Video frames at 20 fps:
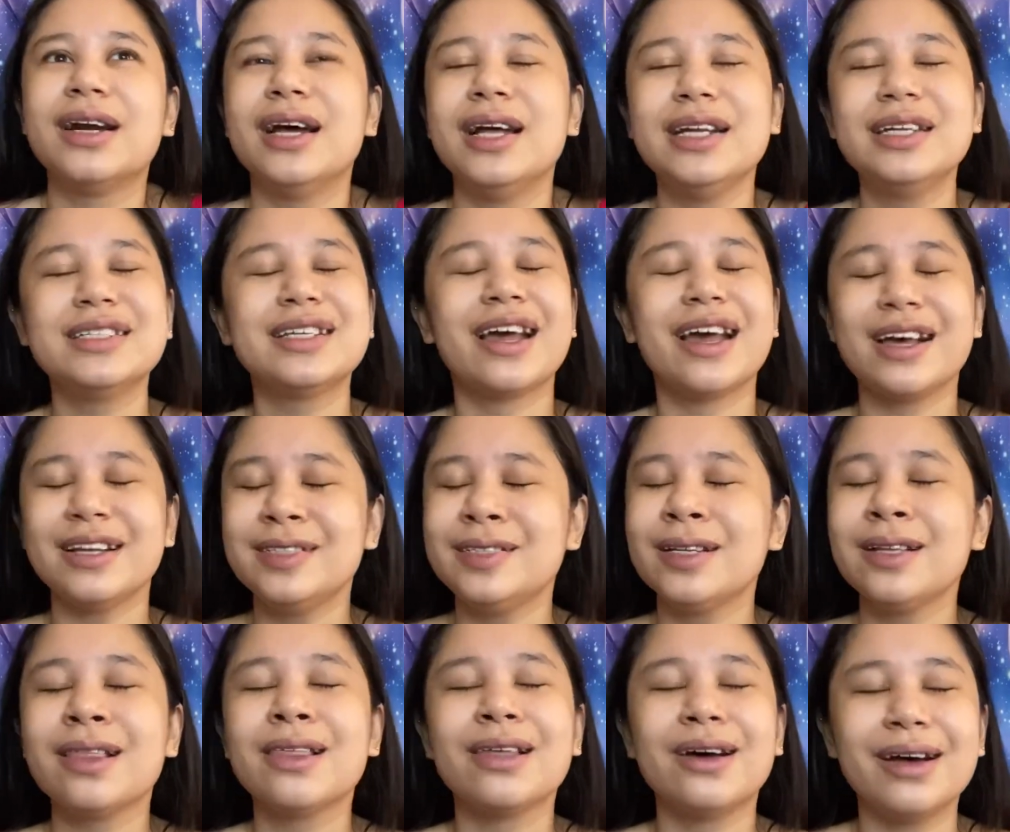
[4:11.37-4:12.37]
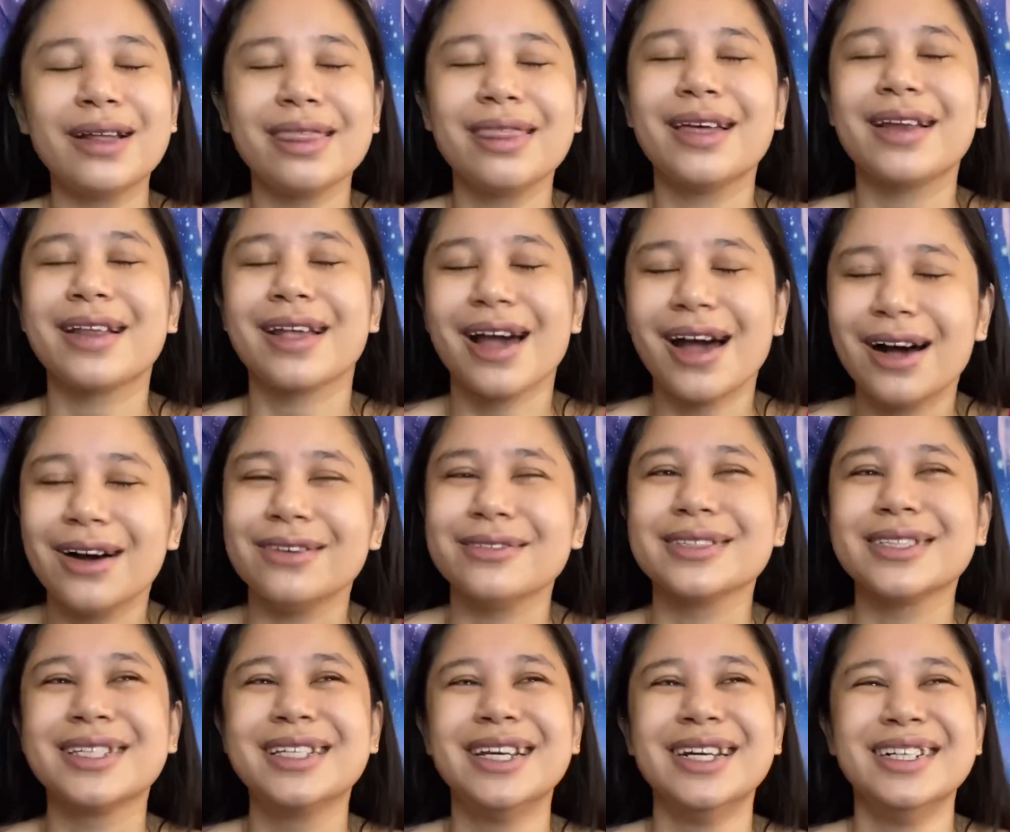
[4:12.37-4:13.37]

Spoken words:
And he's like, it's the thought that counts.